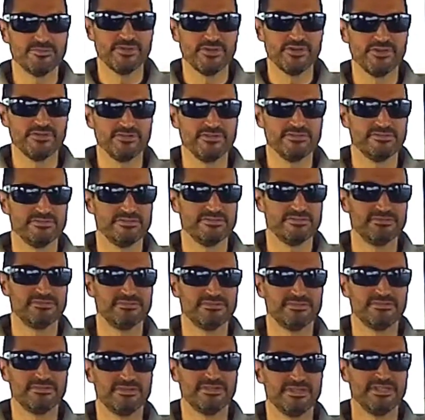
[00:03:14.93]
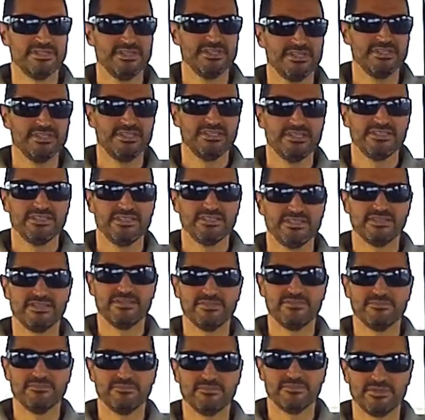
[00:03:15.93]
boat. And,
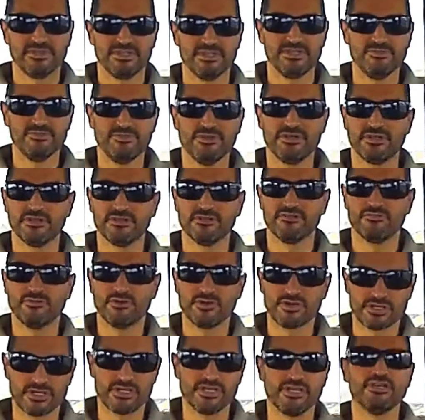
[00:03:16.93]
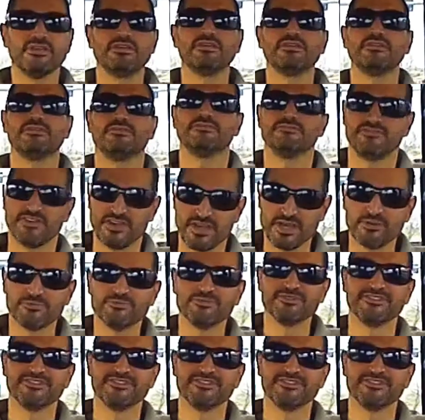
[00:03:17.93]
um, in the middle of working and family.